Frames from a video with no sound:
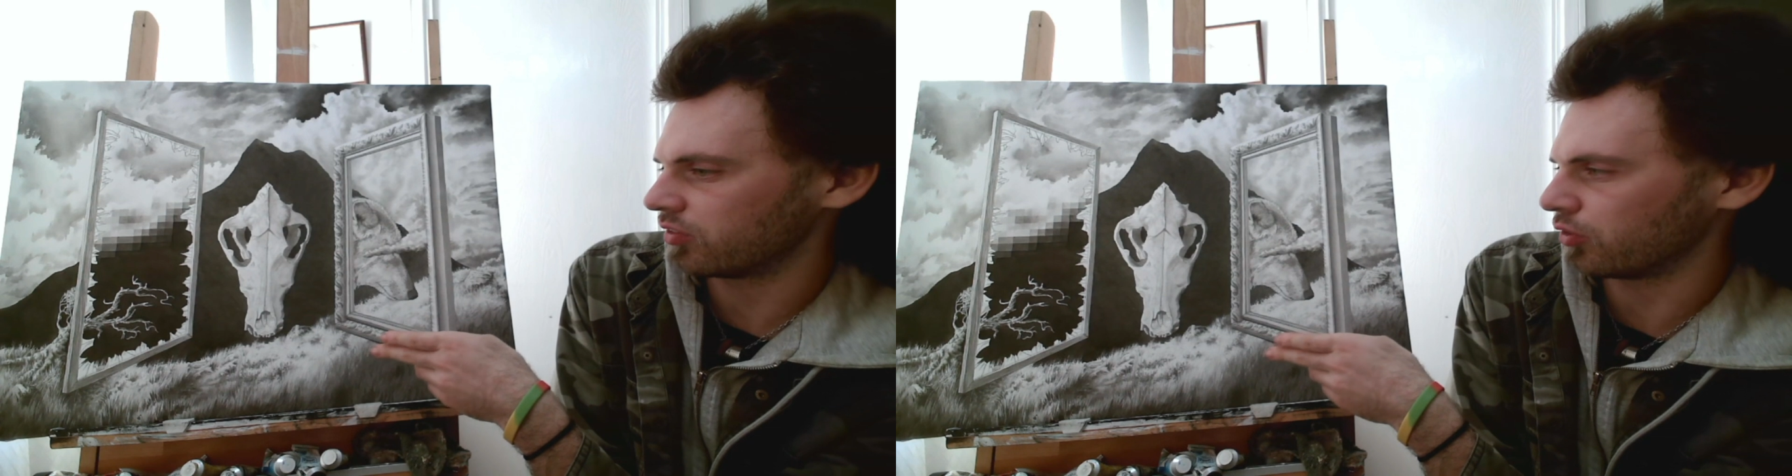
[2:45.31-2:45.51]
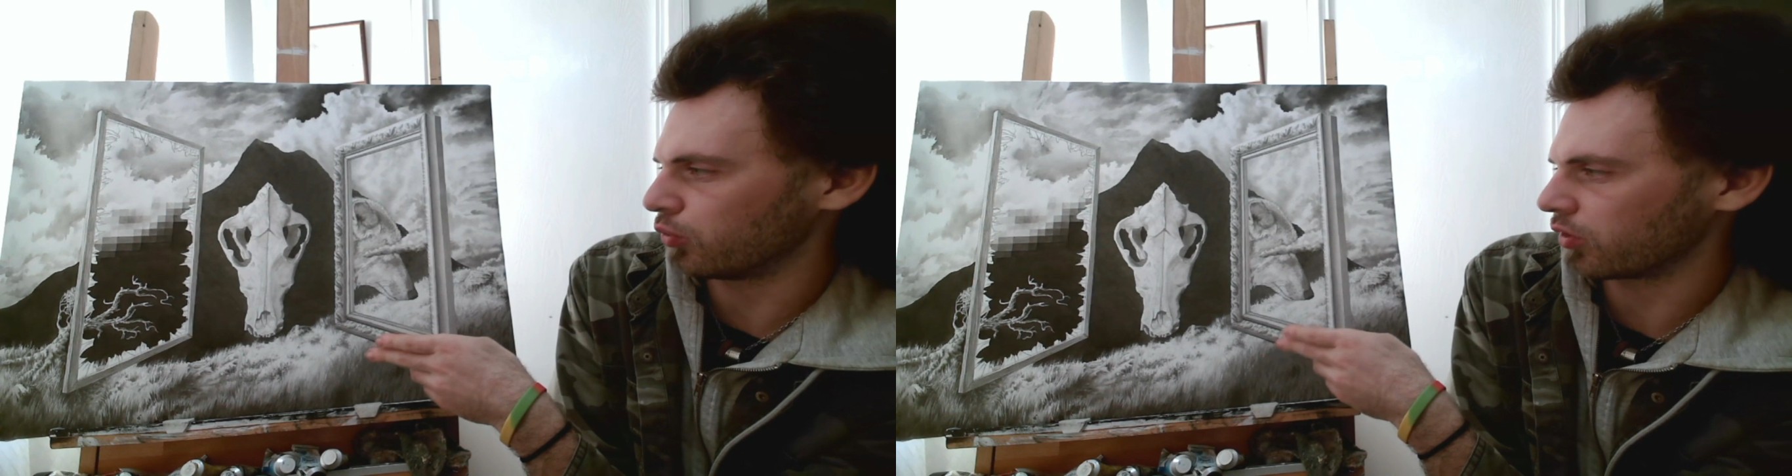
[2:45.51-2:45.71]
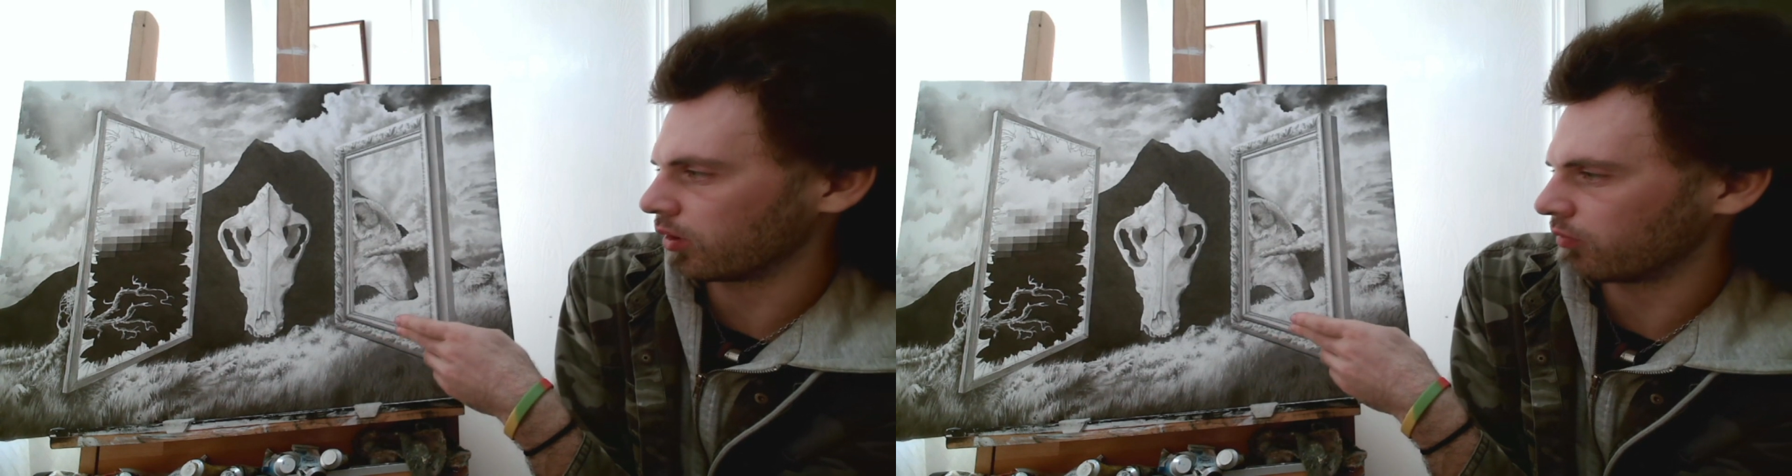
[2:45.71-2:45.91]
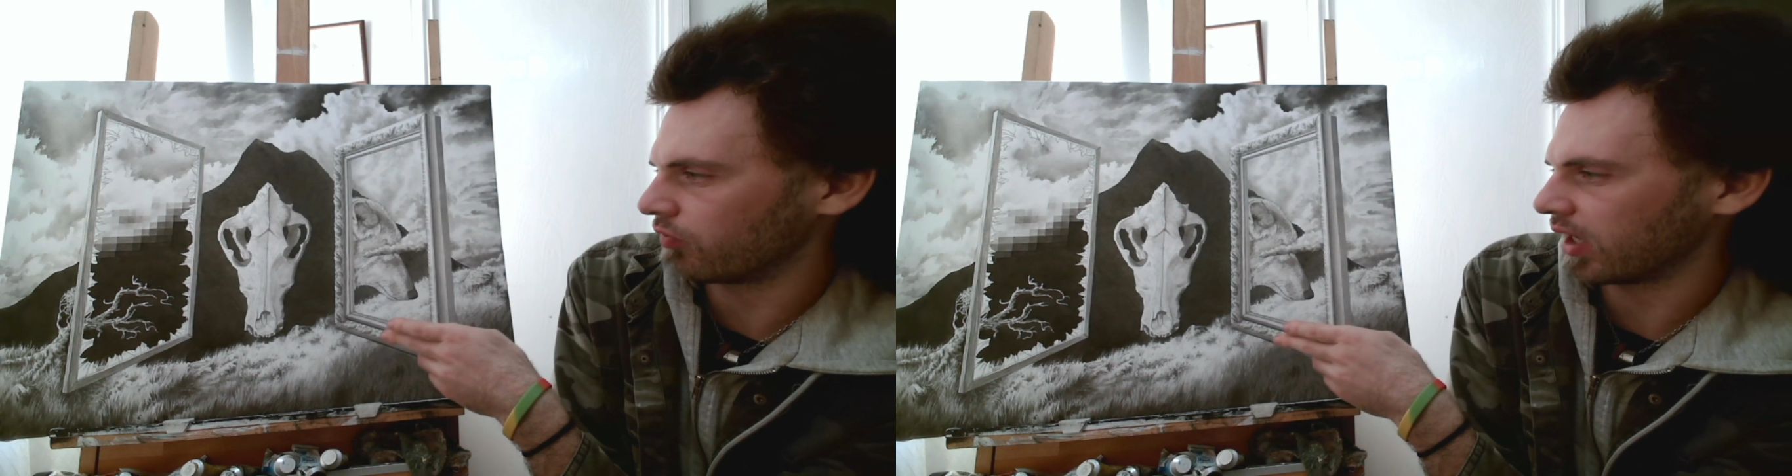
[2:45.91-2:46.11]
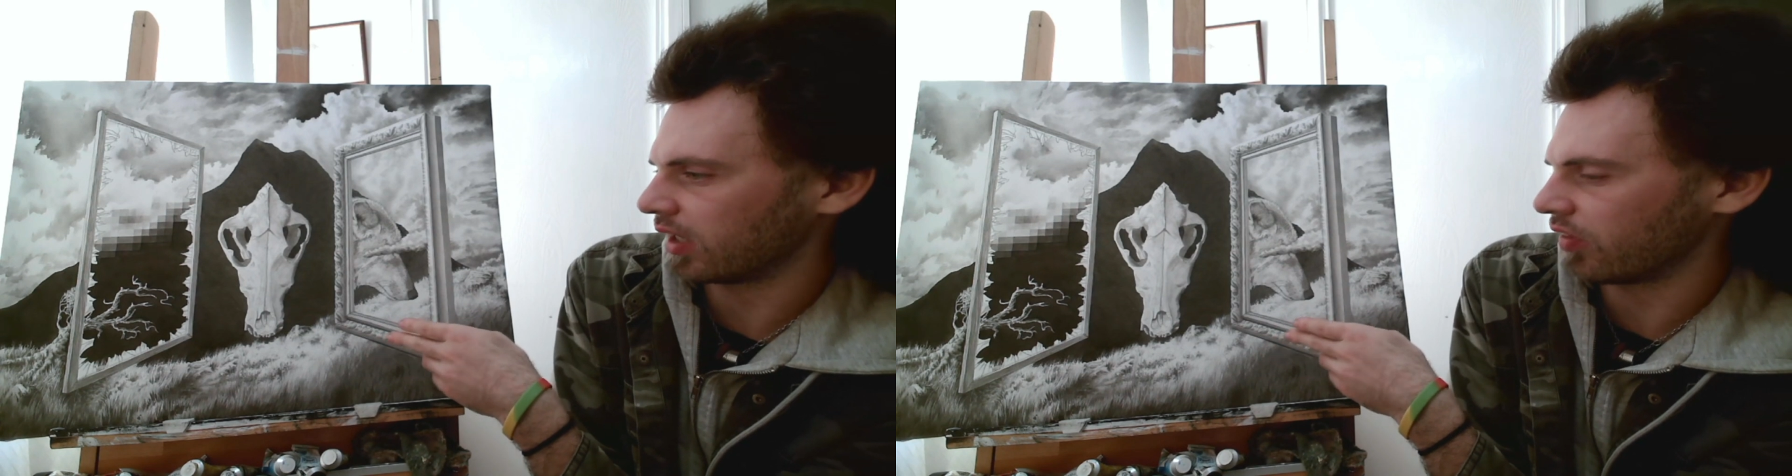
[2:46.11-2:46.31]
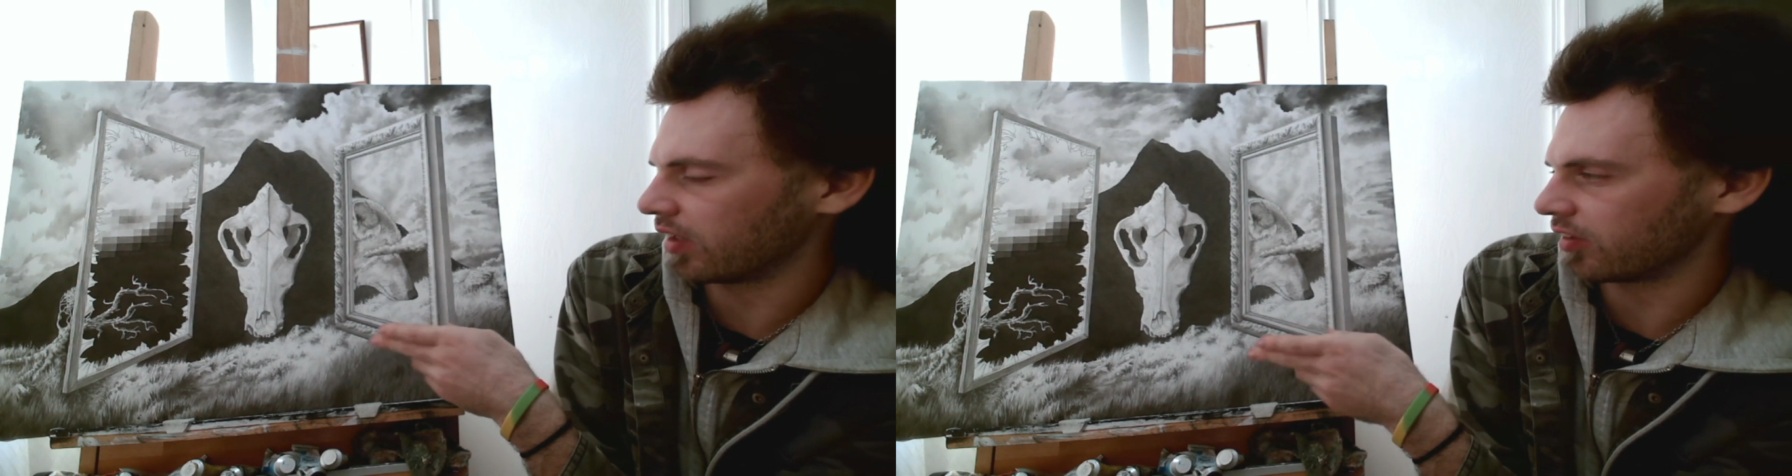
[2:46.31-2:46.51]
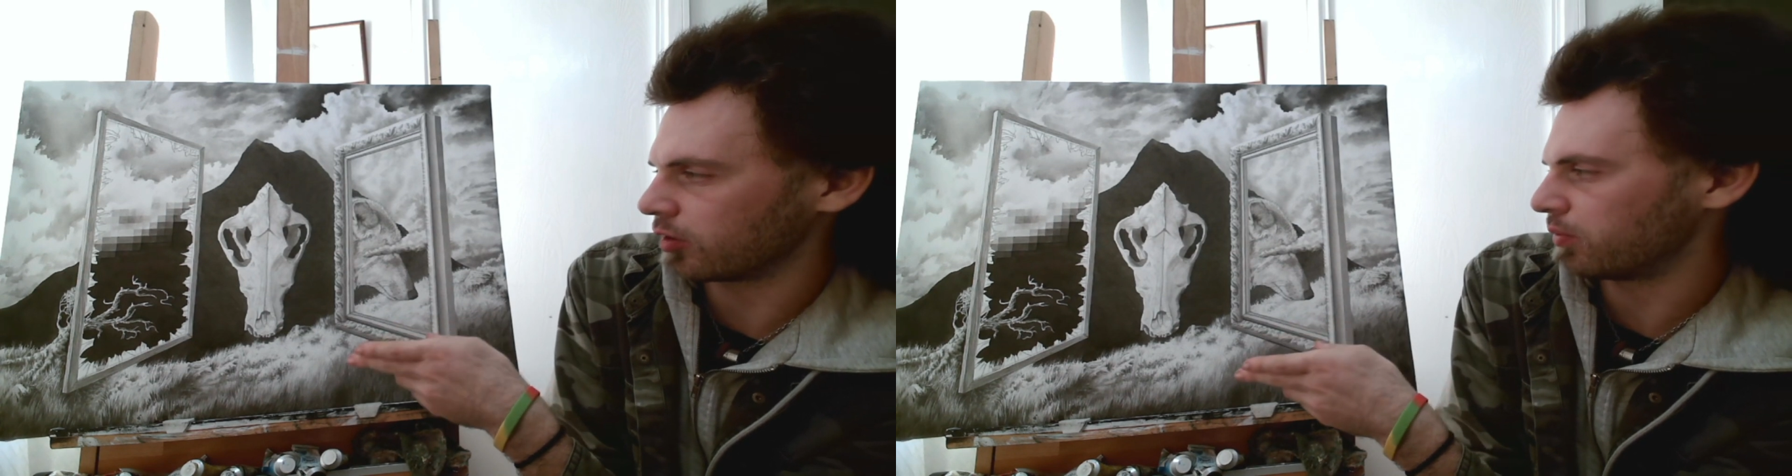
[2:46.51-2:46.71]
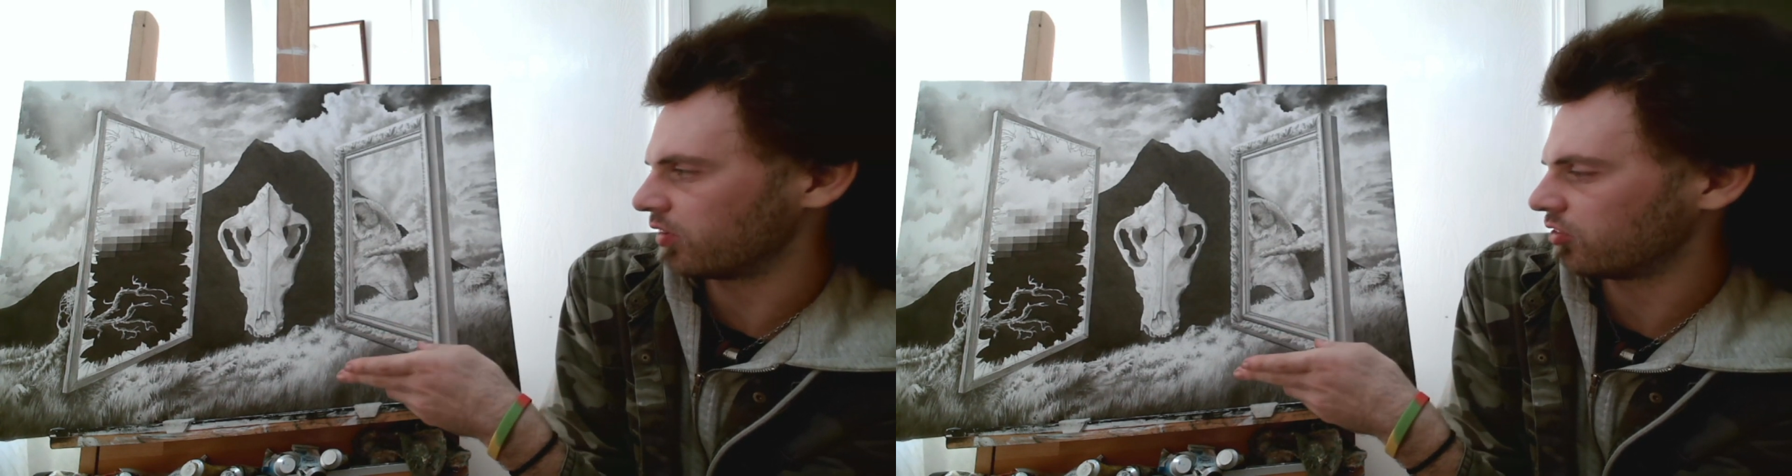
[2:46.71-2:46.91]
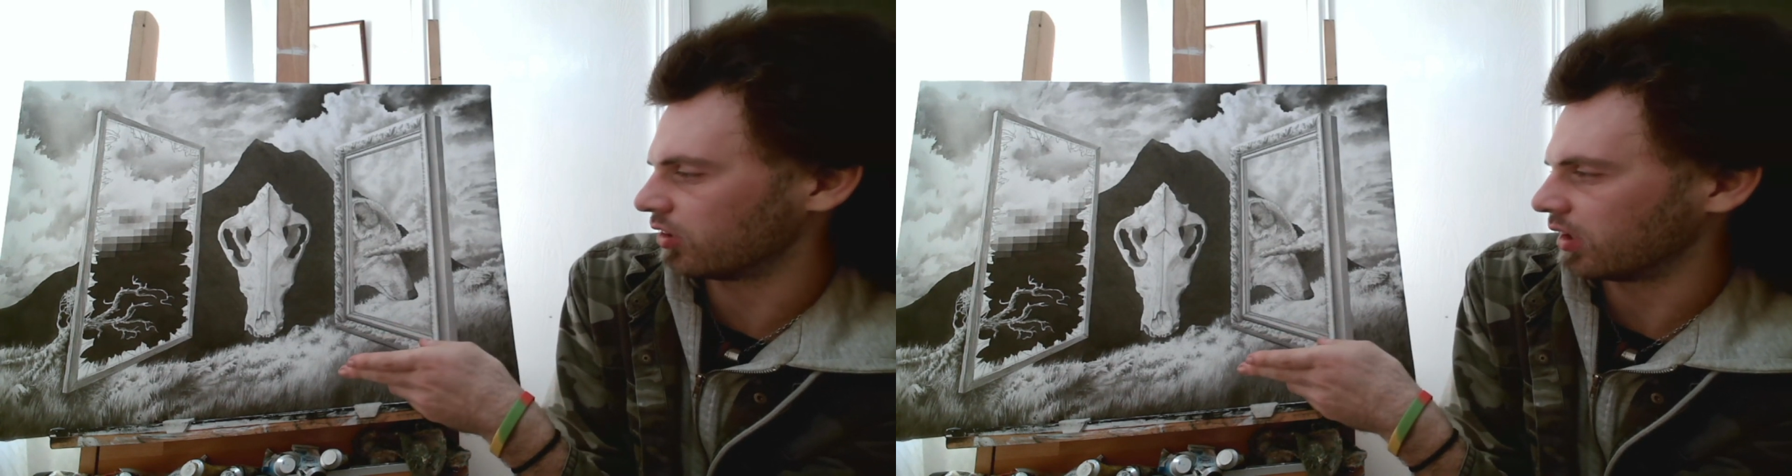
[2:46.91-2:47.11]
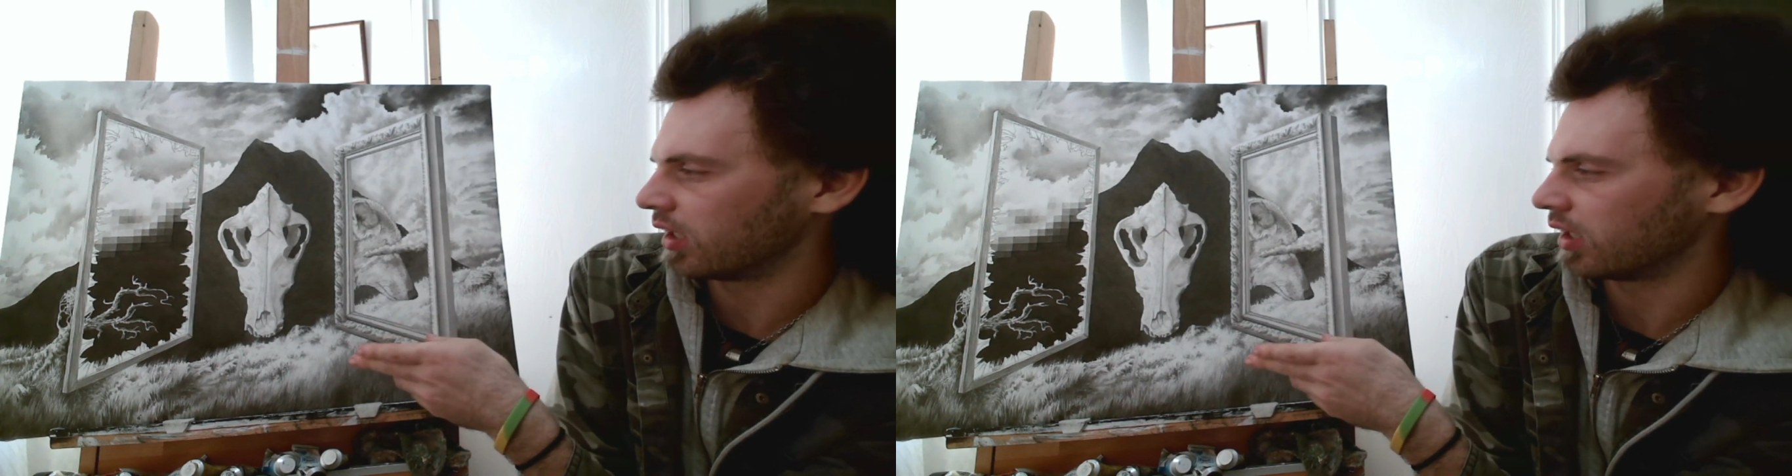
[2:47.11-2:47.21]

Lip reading: to convey their disposition.